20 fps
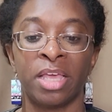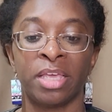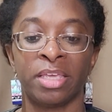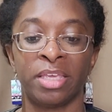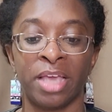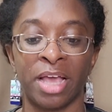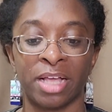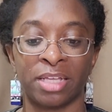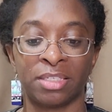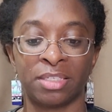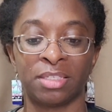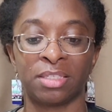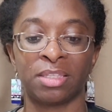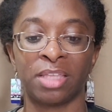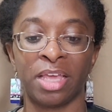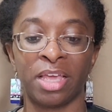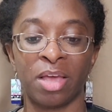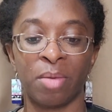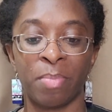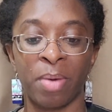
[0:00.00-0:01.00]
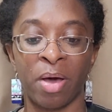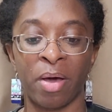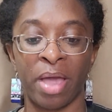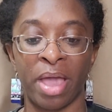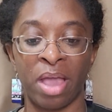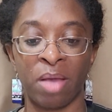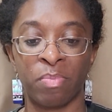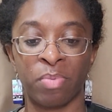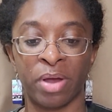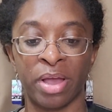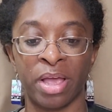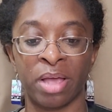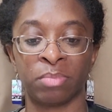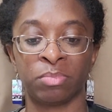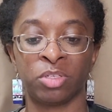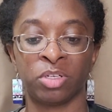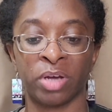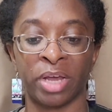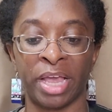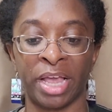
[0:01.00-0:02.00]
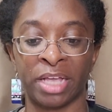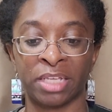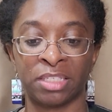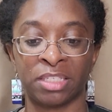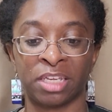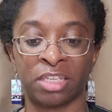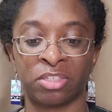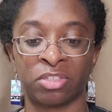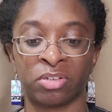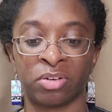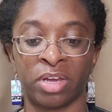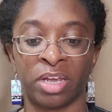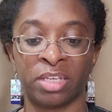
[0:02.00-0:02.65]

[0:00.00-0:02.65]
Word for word: Yes, think about Abraham, your ancestor,